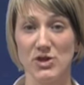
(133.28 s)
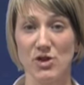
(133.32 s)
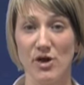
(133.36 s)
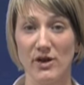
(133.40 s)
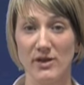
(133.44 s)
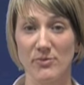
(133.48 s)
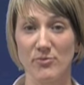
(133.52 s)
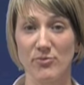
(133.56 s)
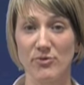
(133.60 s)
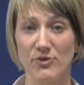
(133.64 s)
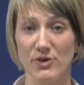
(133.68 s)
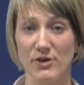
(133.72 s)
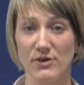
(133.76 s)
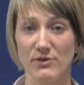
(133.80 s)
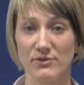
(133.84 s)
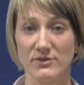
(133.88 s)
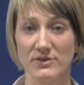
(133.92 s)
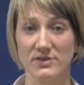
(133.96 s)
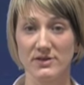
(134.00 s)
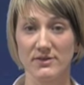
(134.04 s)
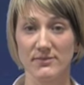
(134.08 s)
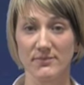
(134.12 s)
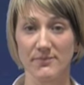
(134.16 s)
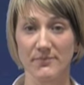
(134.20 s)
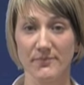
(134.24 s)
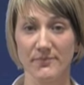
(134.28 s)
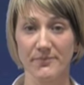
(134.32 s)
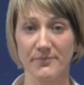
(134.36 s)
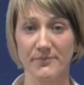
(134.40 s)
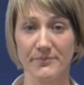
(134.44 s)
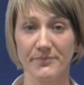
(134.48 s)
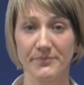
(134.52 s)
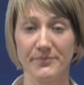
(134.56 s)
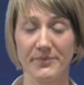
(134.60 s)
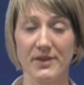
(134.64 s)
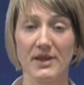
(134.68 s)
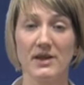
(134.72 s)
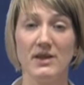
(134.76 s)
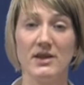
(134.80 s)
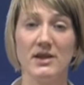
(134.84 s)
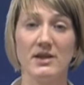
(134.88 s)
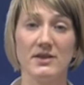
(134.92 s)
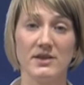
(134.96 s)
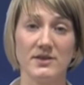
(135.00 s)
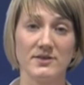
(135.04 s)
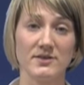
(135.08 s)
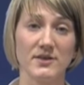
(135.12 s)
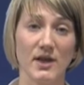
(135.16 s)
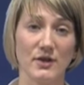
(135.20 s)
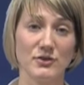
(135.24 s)
were not improved.
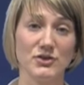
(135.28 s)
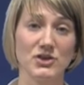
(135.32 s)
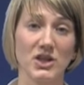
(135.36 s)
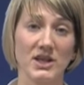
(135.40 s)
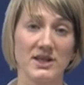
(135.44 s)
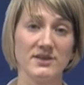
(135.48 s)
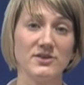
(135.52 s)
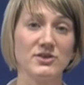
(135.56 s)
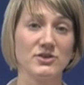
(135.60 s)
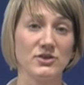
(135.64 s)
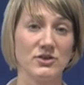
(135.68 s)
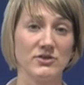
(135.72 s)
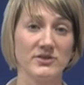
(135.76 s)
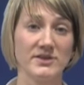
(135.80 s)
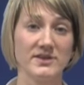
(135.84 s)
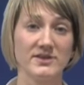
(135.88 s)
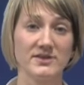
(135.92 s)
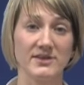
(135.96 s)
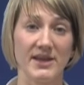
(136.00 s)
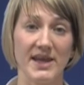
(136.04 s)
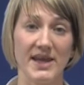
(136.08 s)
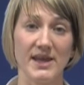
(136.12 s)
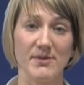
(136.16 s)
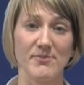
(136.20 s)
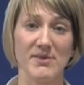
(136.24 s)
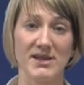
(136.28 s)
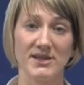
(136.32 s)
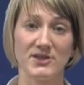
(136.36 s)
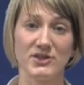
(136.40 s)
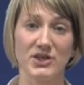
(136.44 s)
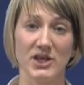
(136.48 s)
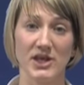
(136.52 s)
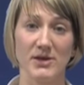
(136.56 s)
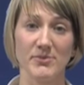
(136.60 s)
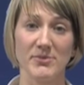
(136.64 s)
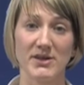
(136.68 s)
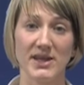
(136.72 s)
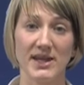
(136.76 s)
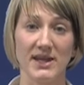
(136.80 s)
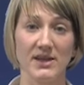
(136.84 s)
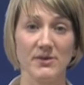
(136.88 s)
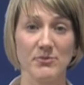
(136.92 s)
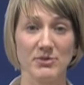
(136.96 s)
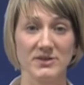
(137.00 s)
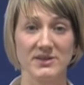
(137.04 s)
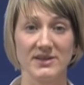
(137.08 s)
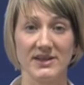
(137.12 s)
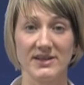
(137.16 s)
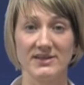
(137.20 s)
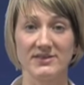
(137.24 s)
The social insurance scheme in Germany
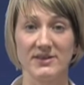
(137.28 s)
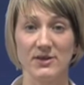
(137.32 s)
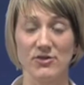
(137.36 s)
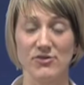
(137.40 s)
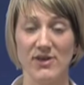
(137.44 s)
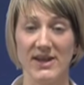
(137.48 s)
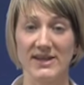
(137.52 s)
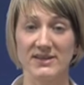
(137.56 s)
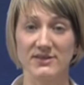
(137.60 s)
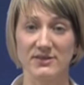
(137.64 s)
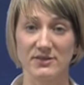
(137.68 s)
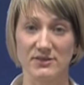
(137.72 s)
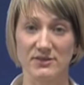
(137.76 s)
was seen as a great